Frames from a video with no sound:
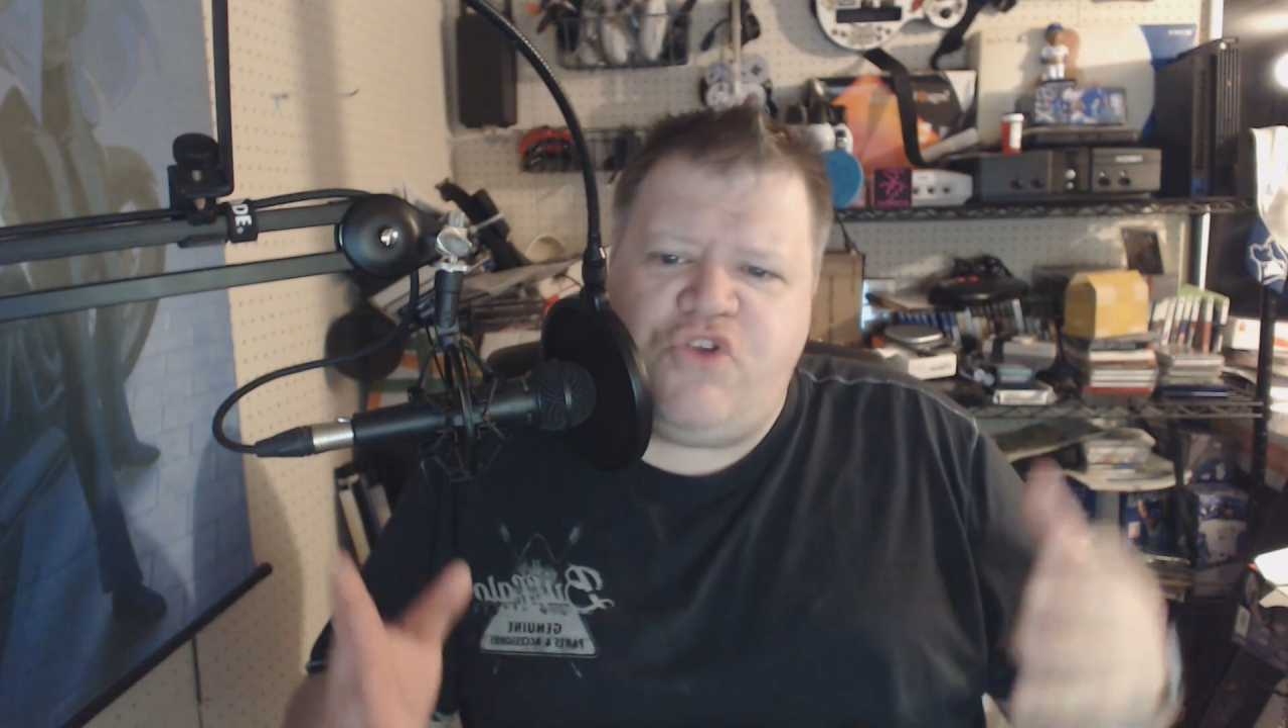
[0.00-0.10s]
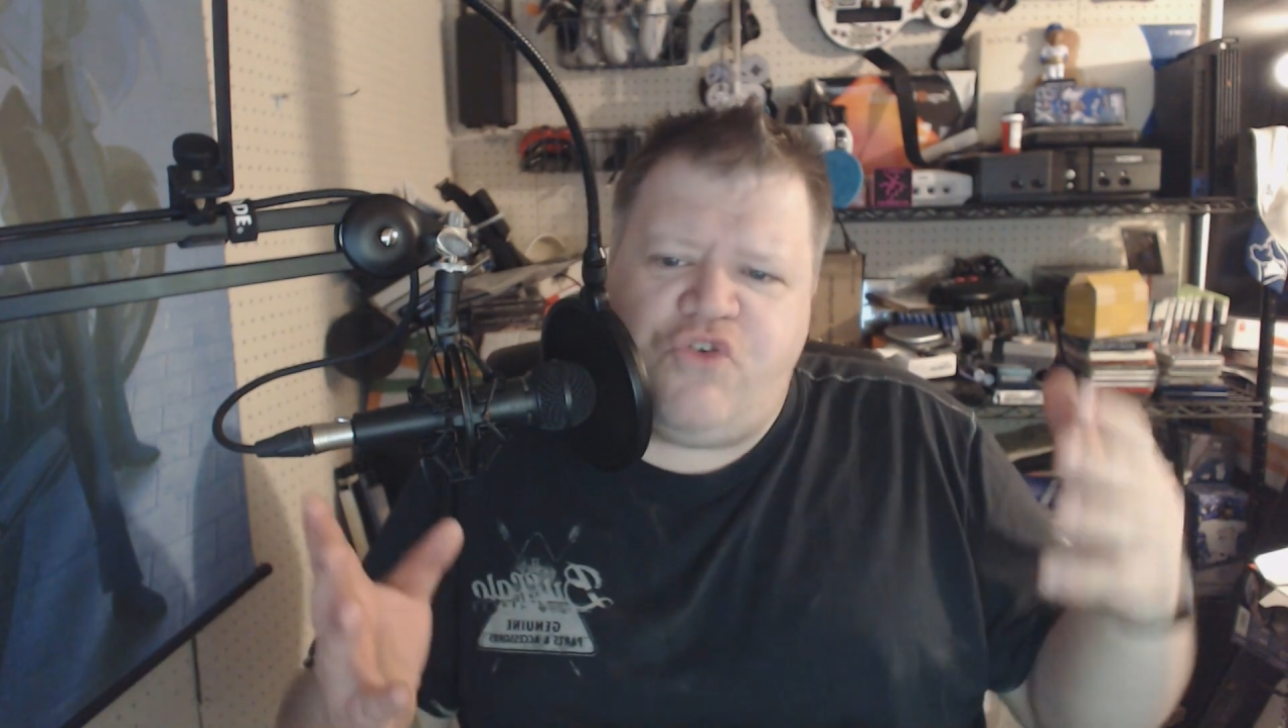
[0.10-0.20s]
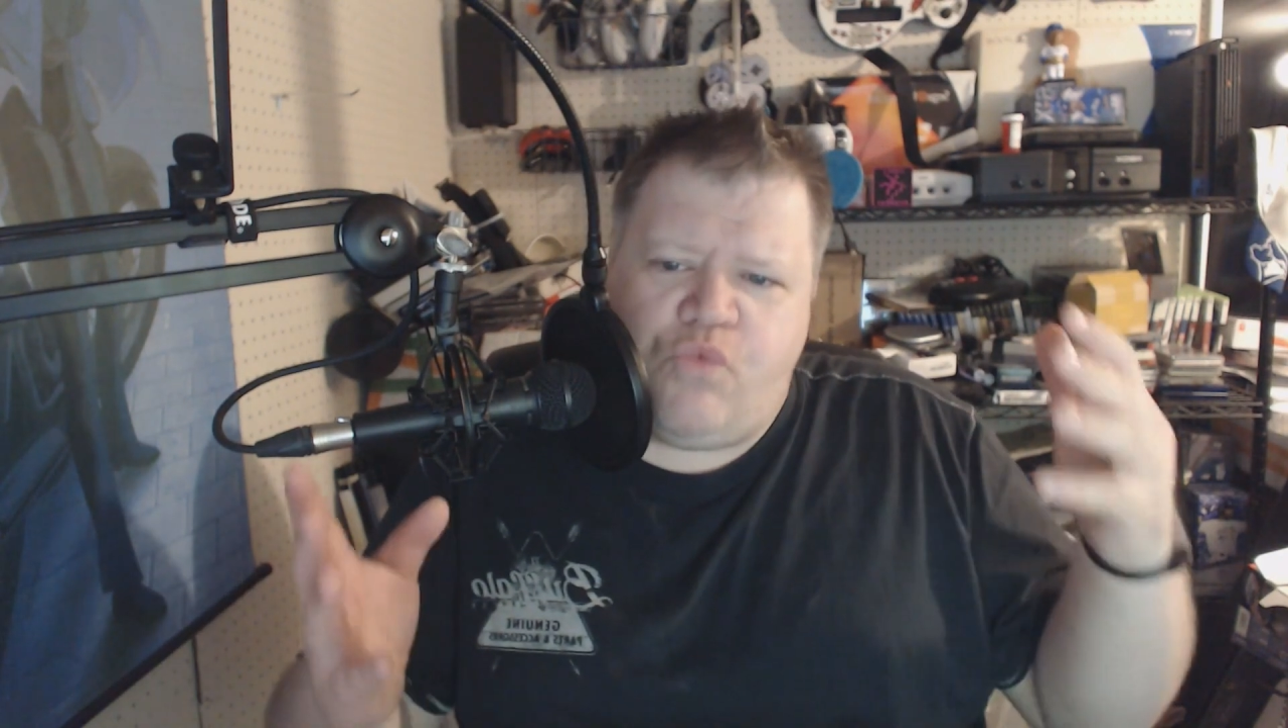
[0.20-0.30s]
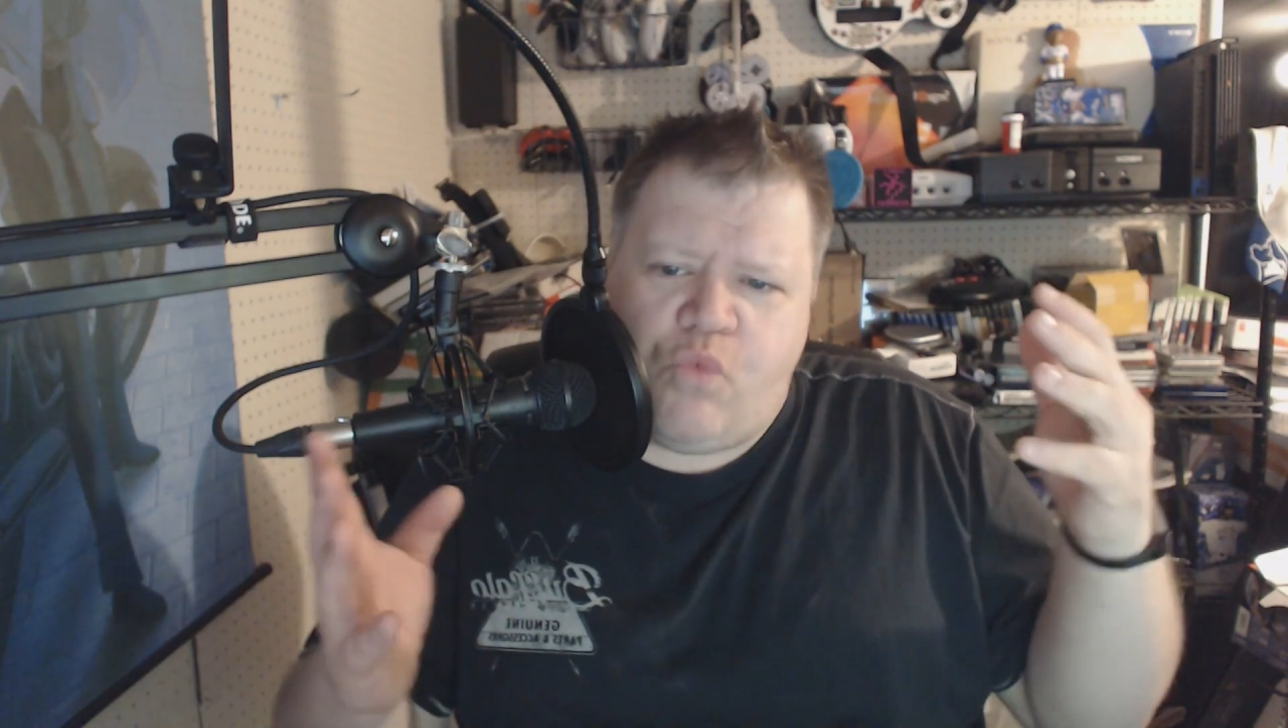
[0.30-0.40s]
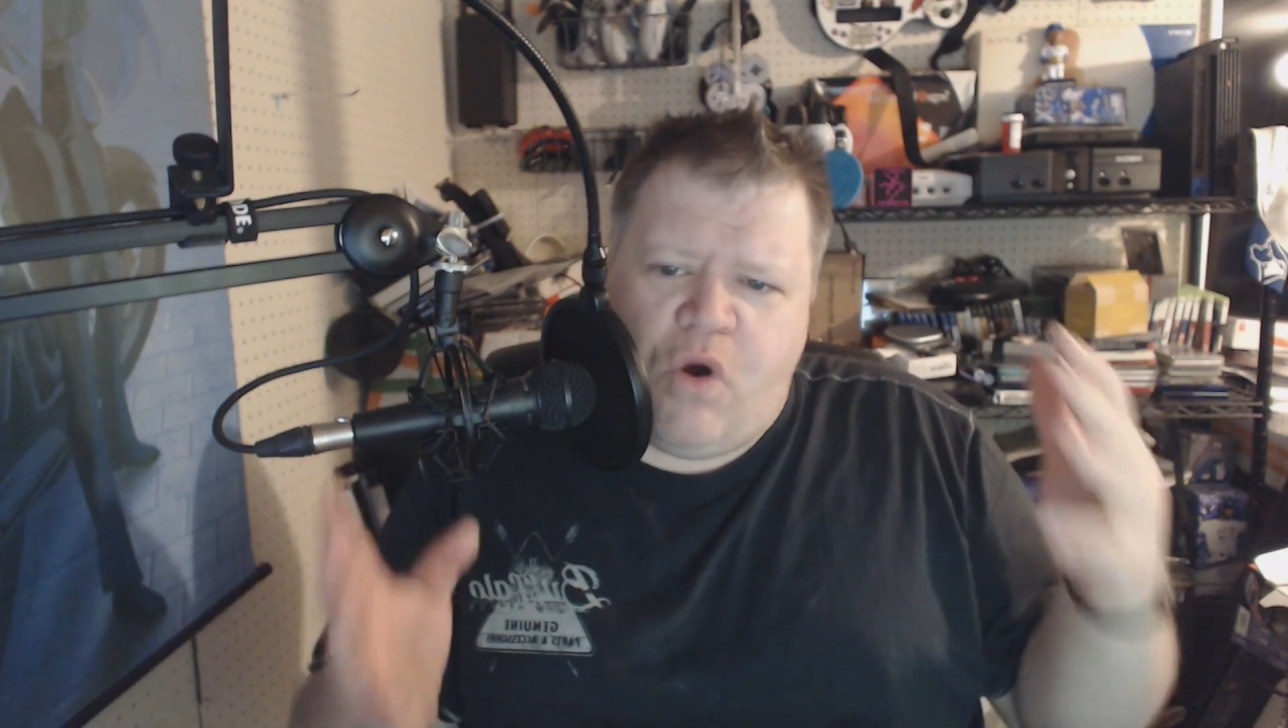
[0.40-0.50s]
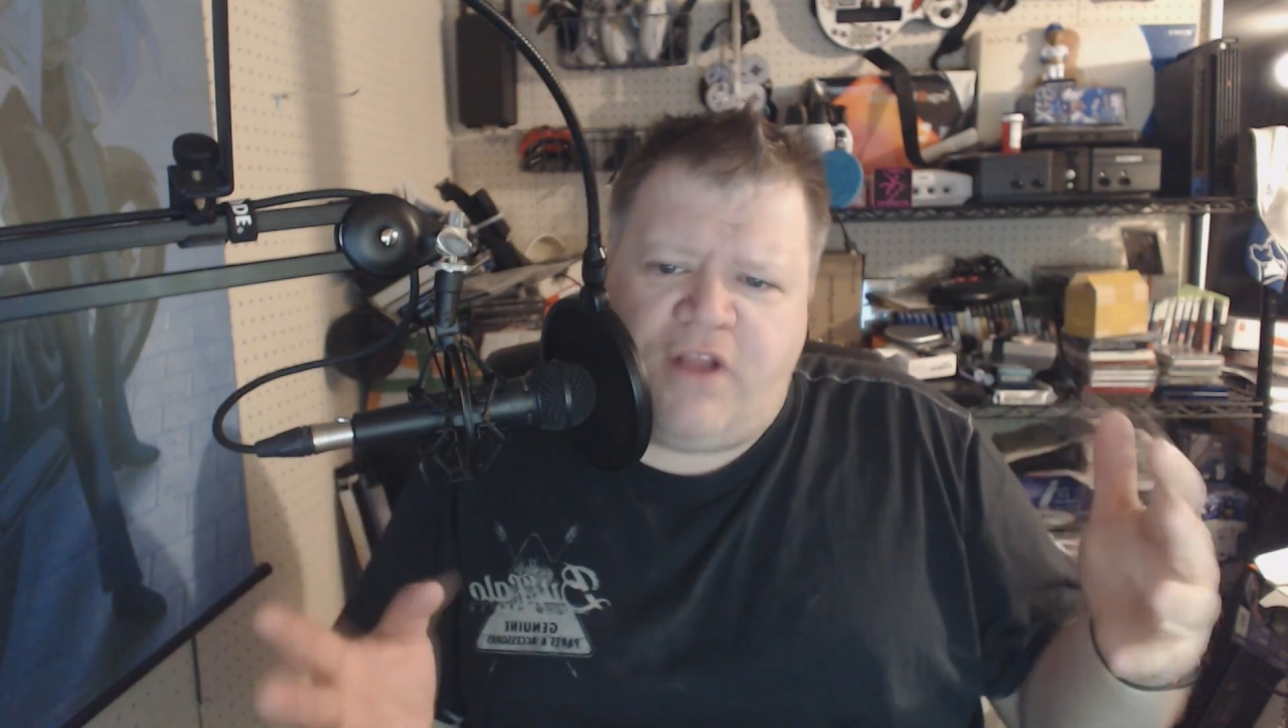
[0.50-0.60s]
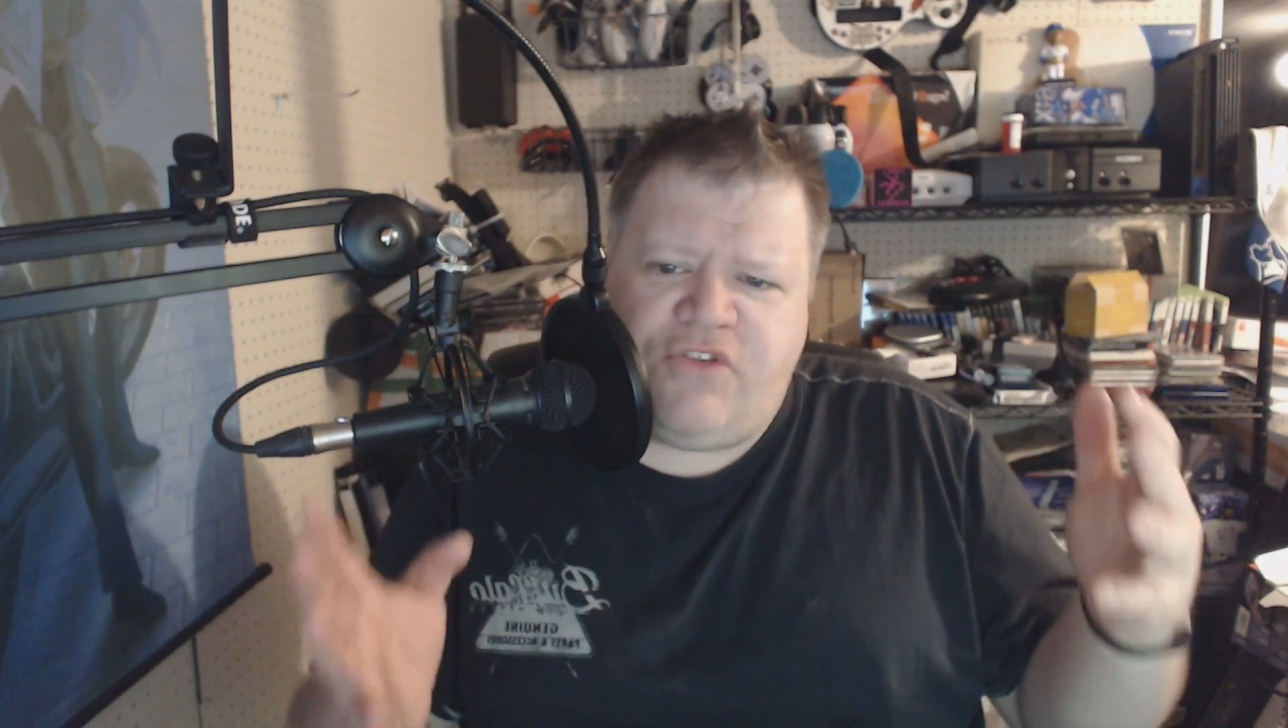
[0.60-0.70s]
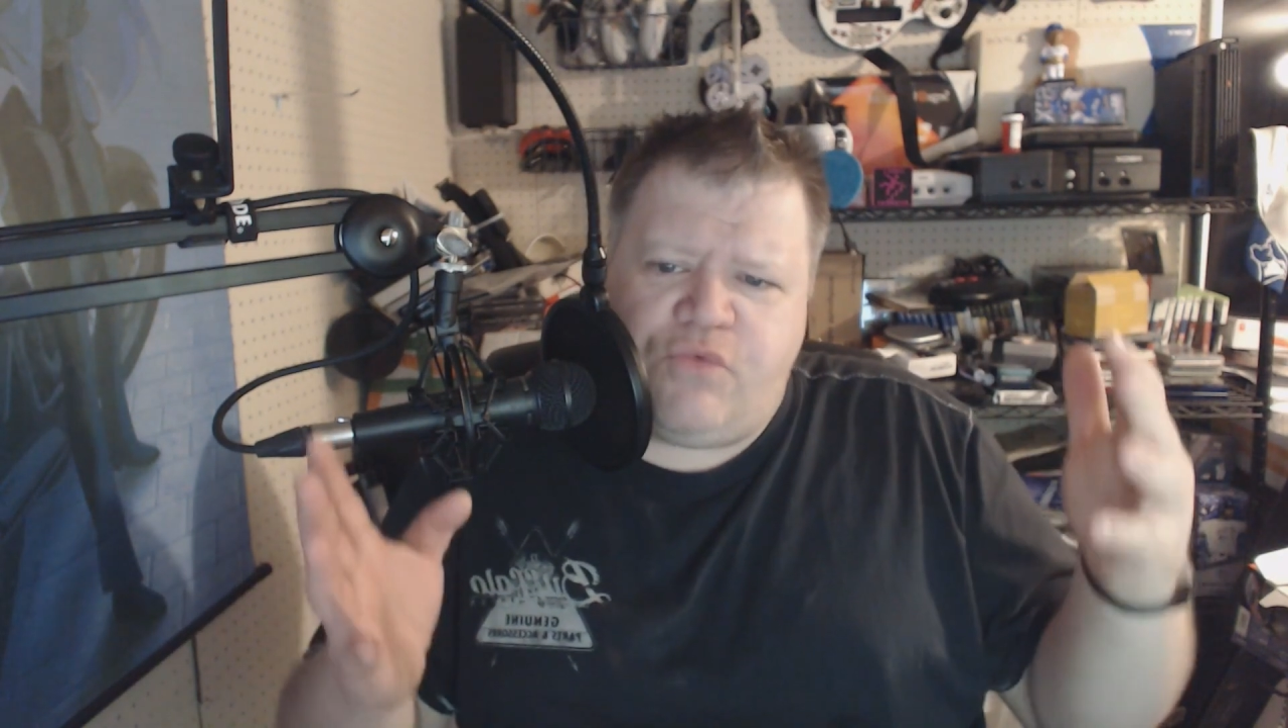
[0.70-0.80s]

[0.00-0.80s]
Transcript: you want to